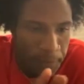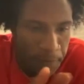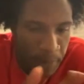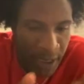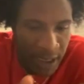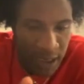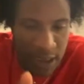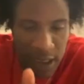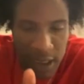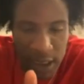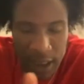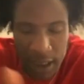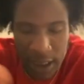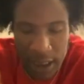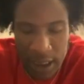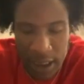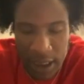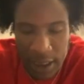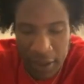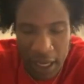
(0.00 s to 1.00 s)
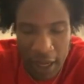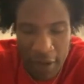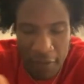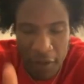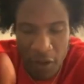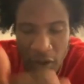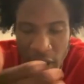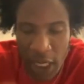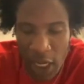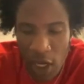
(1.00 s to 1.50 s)
basically I
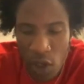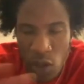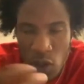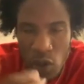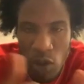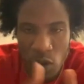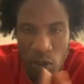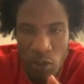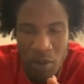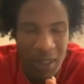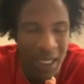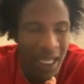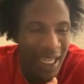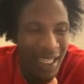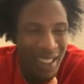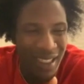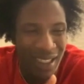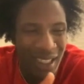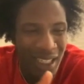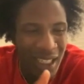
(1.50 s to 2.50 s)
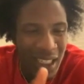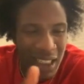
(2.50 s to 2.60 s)
felt at home like